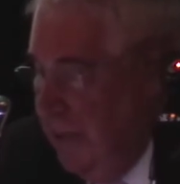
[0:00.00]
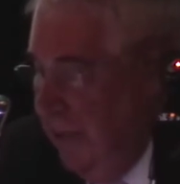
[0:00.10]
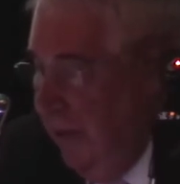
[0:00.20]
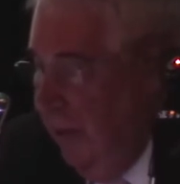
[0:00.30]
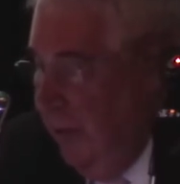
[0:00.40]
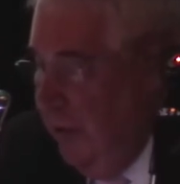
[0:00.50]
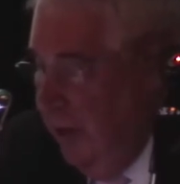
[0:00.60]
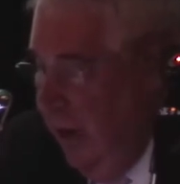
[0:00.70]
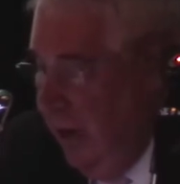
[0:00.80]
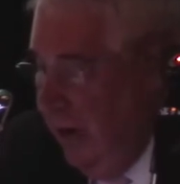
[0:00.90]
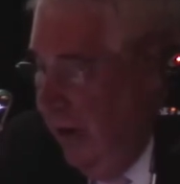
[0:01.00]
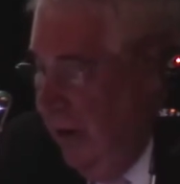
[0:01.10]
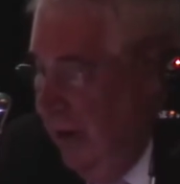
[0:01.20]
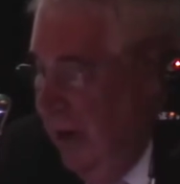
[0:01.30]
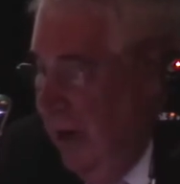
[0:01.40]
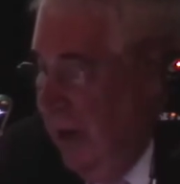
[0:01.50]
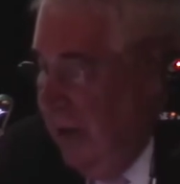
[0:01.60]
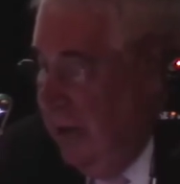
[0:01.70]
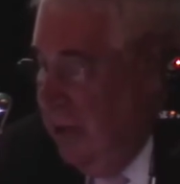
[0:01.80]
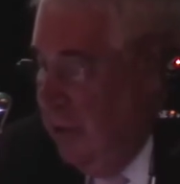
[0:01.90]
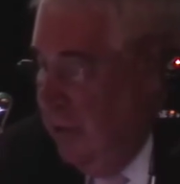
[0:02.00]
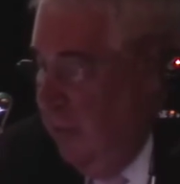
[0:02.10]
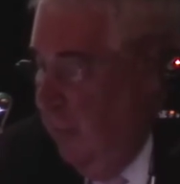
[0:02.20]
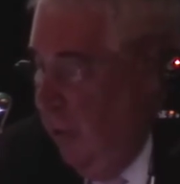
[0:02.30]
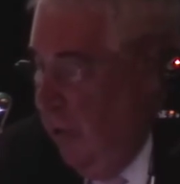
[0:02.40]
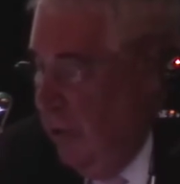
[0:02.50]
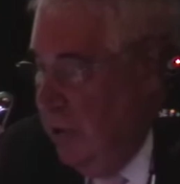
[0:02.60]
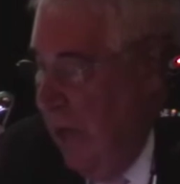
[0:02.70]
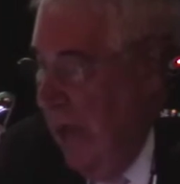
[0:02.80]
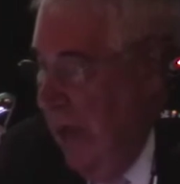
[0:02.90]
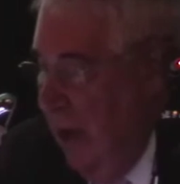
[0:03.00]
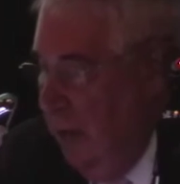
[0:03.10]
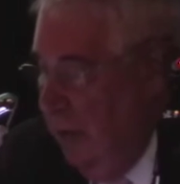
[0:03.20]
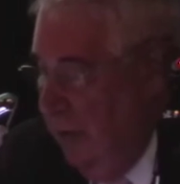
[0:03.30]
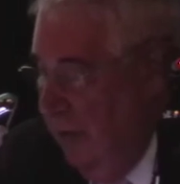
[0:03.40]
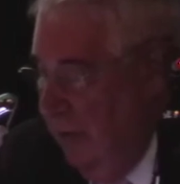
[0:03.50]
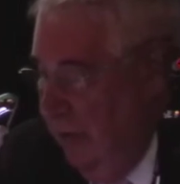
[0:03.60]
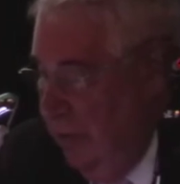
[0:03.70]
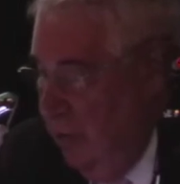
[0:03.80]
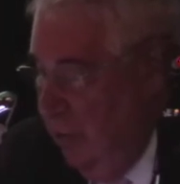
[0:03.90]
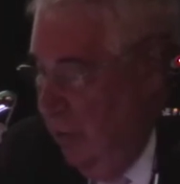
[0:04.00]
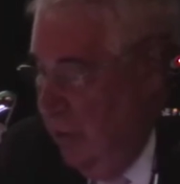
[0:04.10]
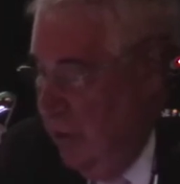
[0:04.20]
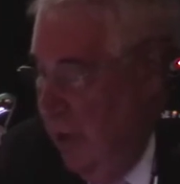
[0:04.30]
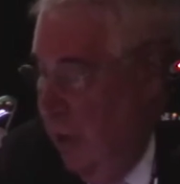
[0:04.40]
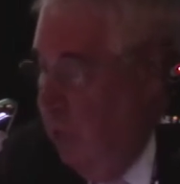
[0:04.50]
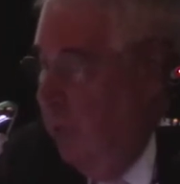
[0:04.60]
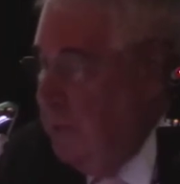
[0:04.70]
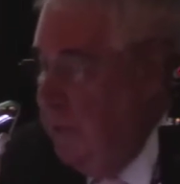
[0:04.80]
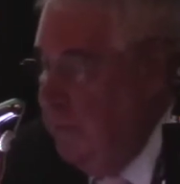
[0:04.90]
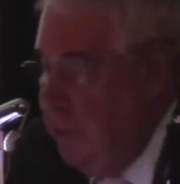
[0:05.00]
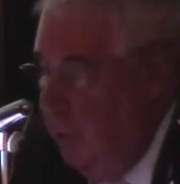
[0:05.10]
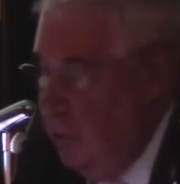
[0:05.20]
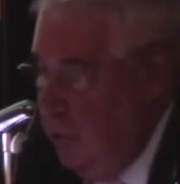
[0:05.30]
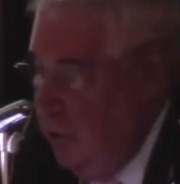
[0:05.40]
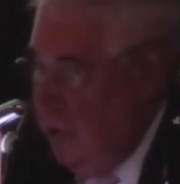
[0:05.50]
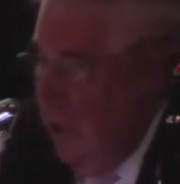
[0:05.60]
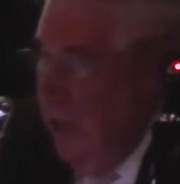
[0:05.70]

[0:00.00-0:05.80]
glitter in the dark. Clusters of workers hang out the doors. Groups of soldiers,